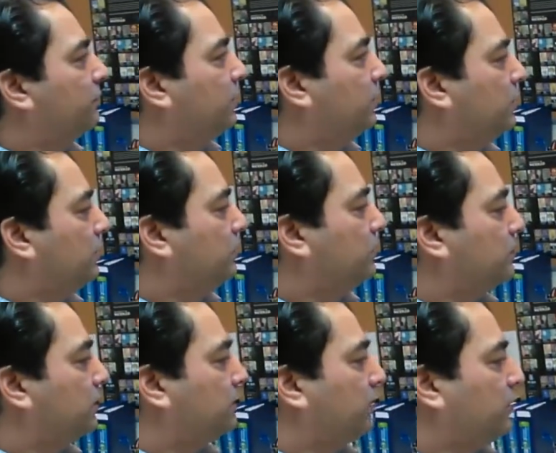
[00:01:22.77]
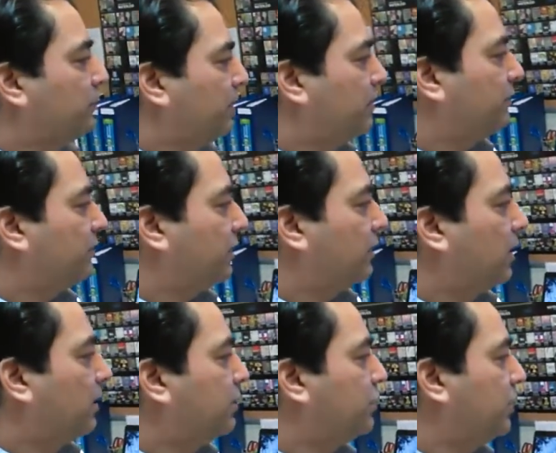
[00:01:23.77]
We use radiometric
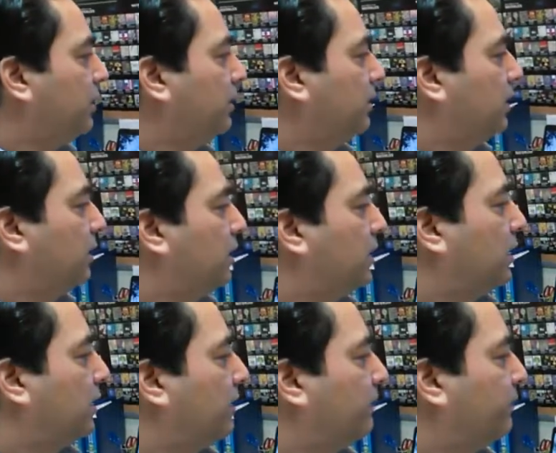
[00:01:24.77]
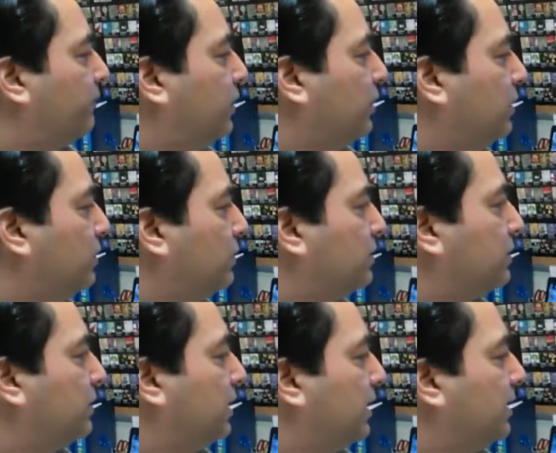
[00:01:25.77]
technology. We
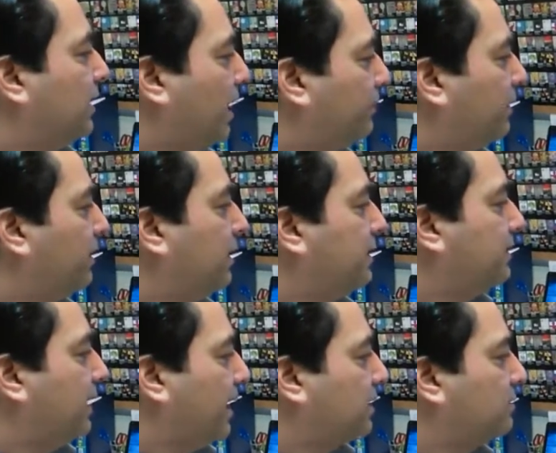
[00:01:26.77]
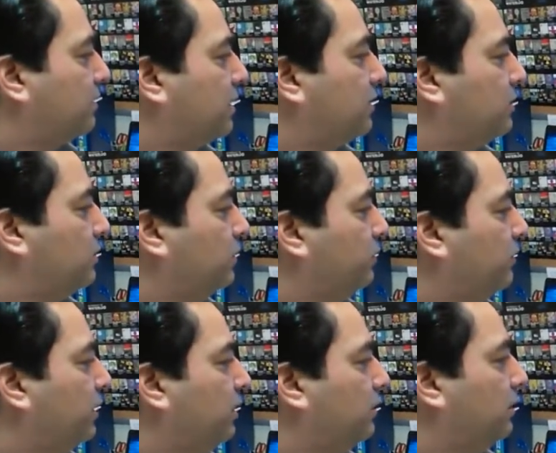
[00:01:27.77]
use gamma rays, X-rays,
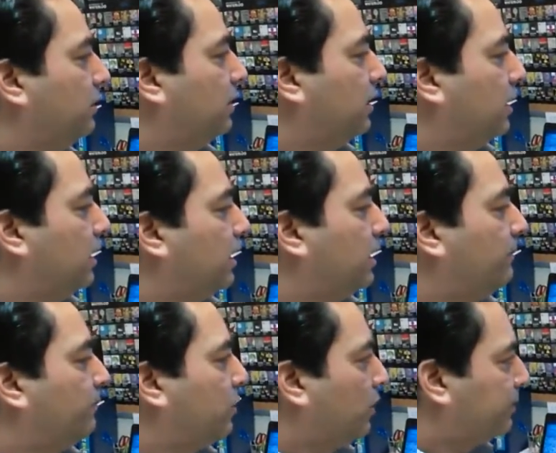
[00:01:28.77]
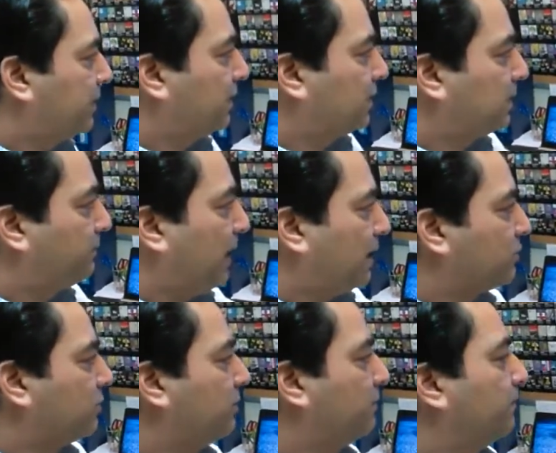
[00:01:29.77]
UV, the optical
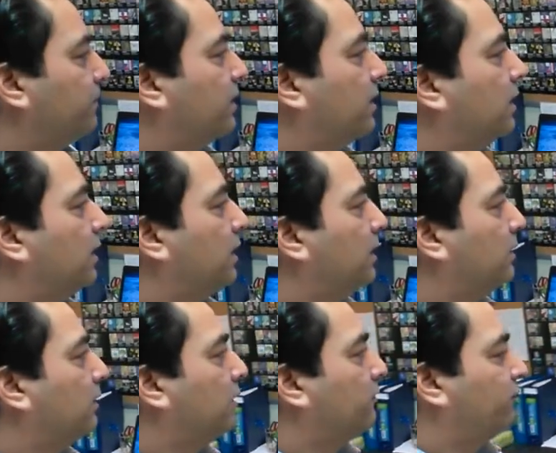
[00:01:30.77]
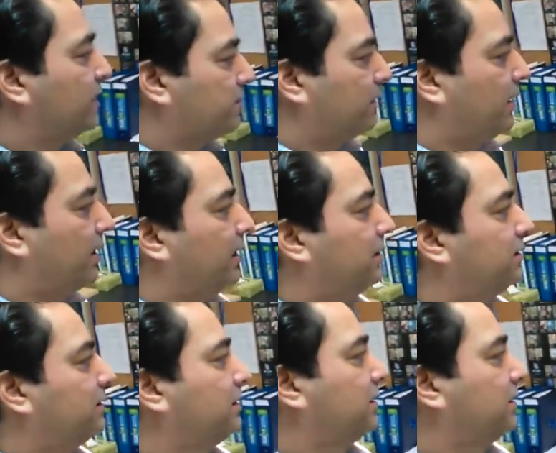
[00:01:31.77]
spectrum of visible light.